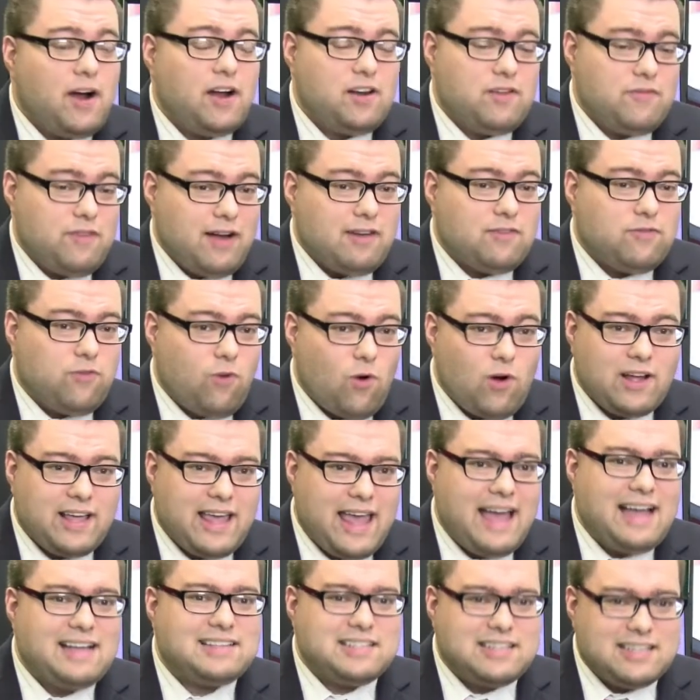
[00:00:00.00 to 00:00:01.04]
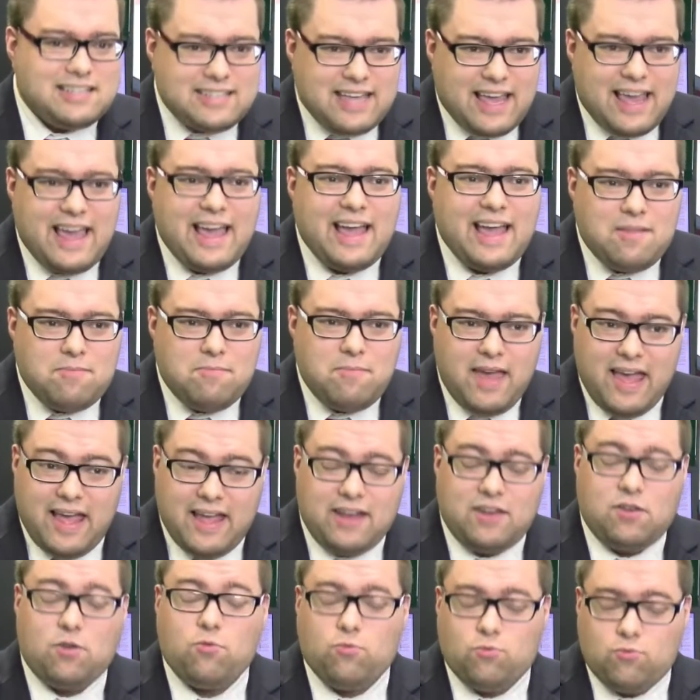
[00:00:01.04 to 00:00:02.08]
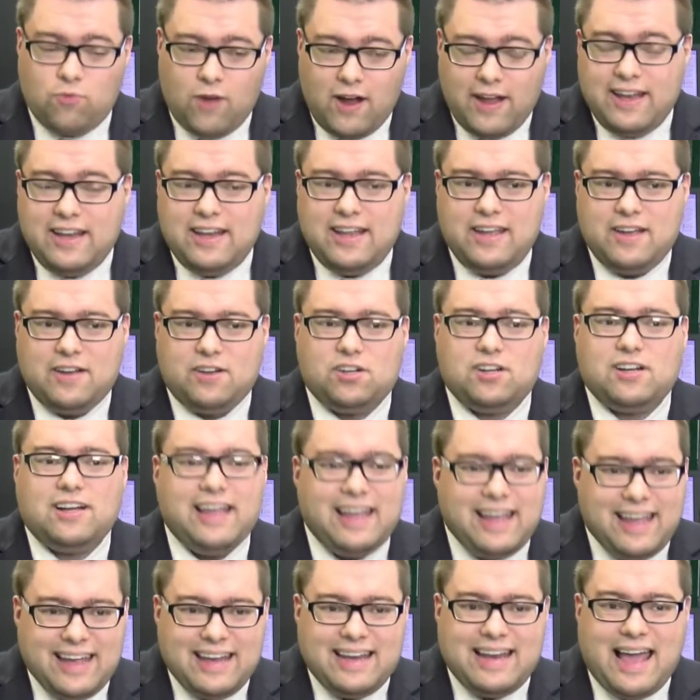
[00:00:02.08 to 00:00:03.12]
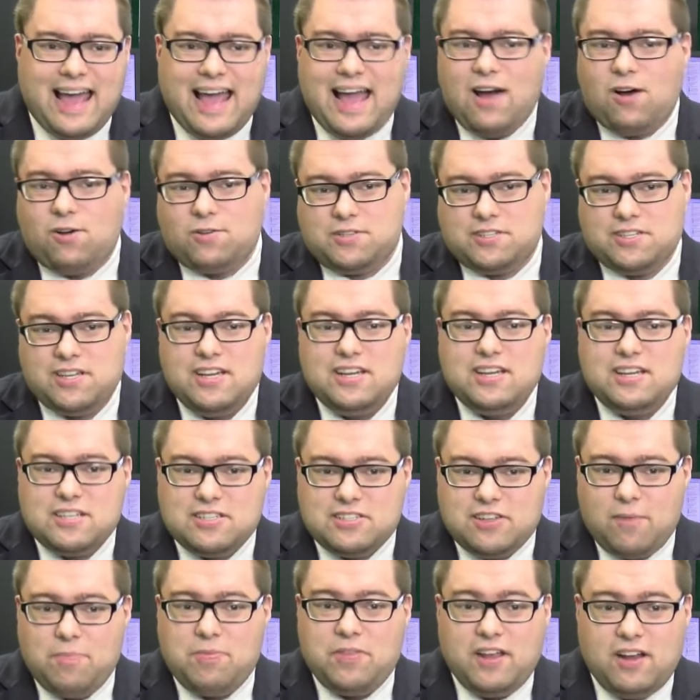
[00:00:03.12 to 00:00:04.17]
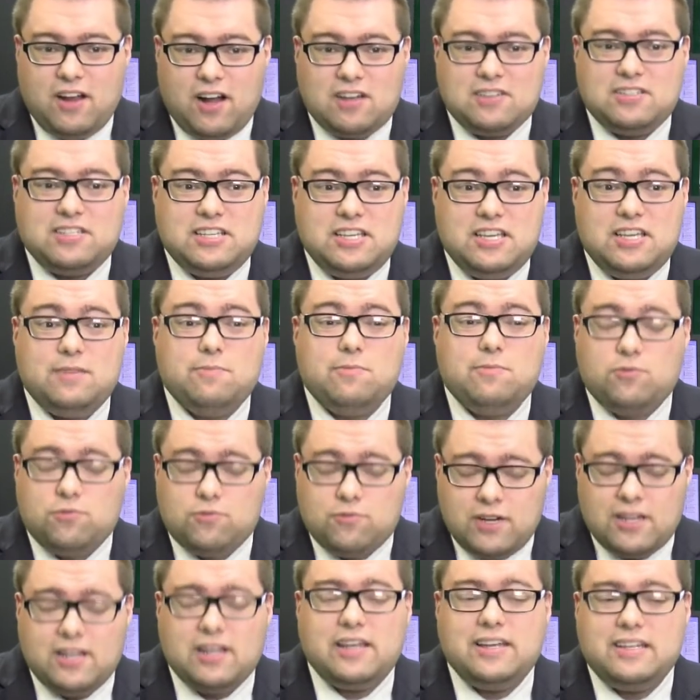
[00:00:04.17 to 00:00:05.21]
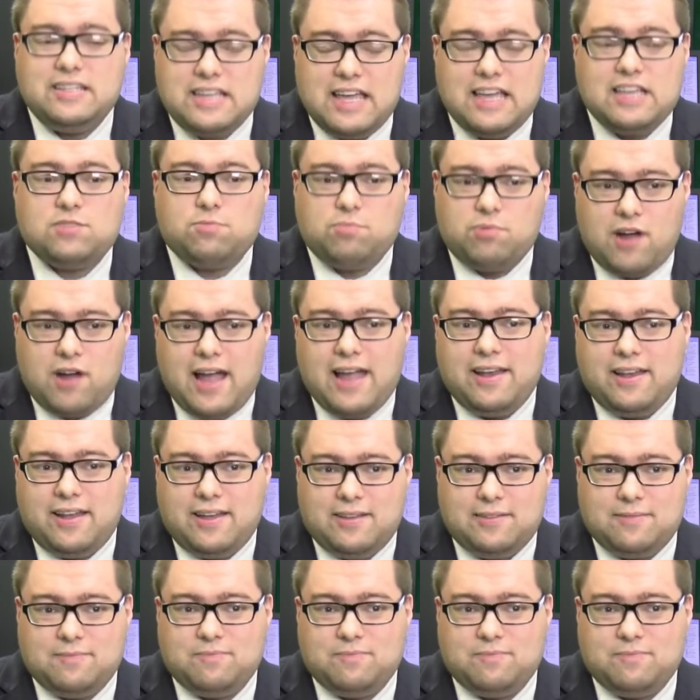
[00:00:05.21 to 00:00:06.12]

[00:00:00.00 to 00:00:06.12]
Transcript: of our forecast is handmade right here in-house, something our team really takes pride in.